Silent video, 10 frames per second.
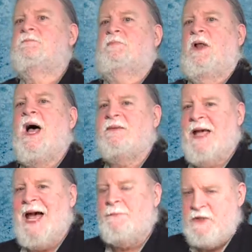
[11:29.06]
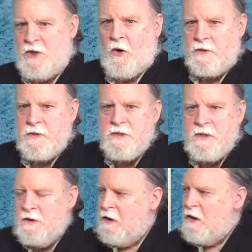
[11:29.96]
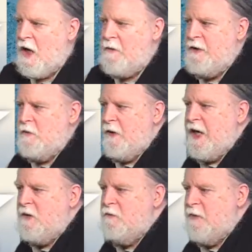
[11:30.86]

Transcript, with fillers: block the happy talkers. I mean, we had,